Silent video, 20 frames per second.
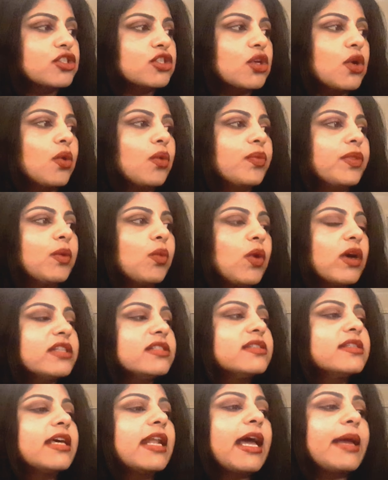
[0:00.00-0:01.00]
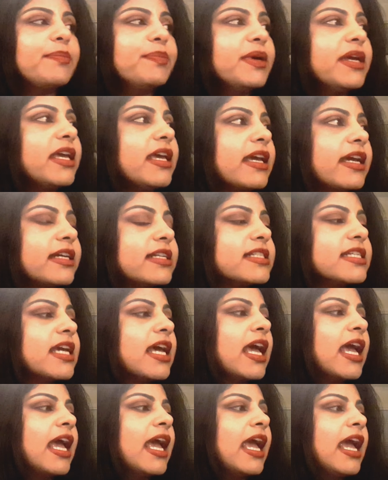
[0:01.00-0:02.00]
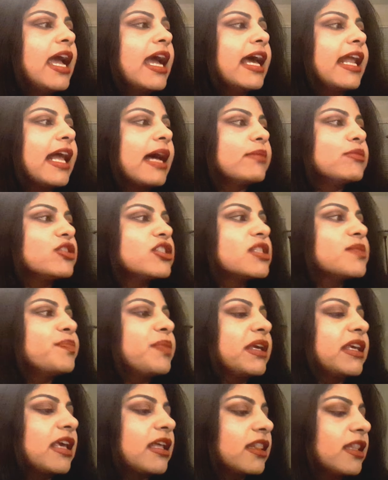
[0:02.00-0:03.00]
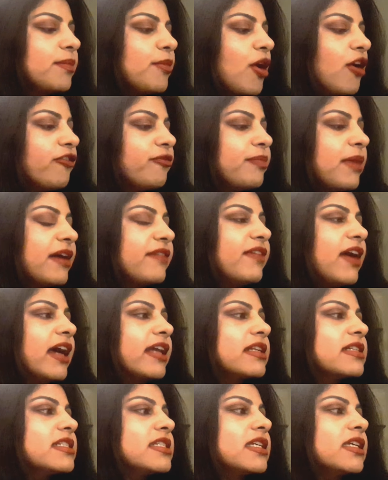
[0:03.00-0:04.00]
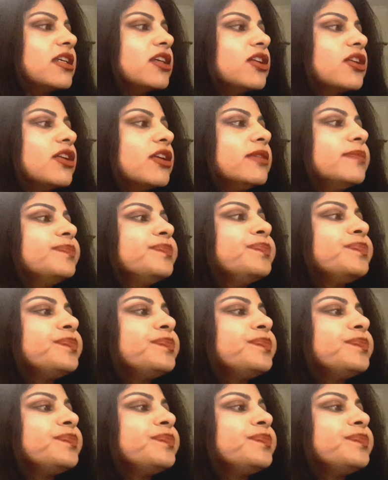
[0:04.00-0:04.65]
So the ones that I picked, and I'm just picking them off my vanity here.